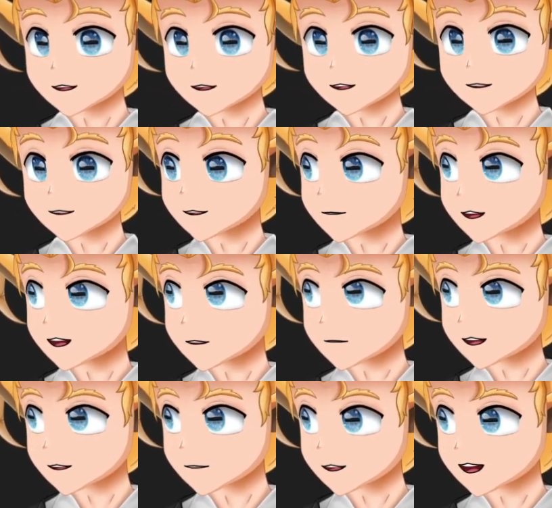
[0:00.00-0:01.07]
who is my
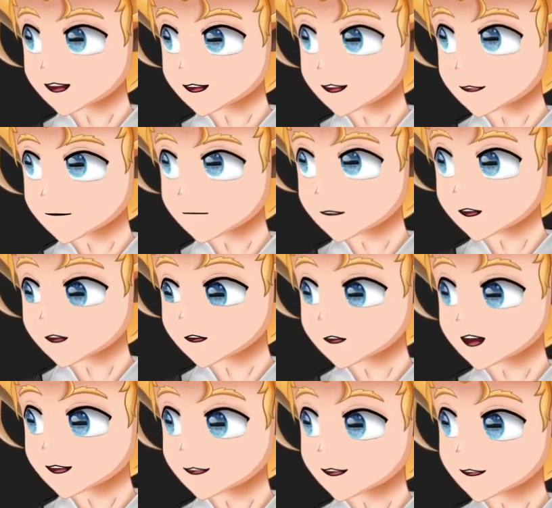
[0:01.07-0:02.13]
friend, we'll go test
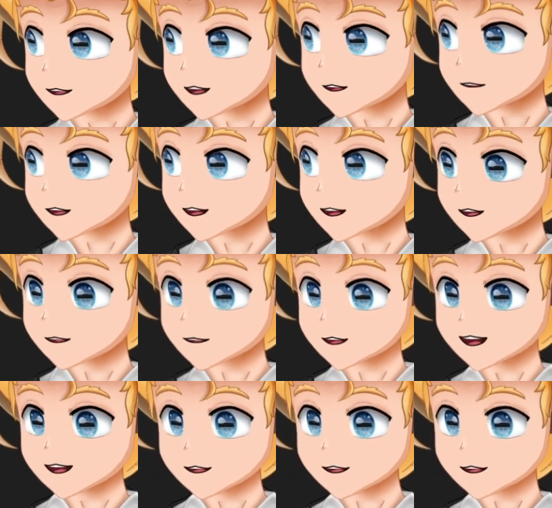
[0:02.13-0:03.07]
this on him in a little bit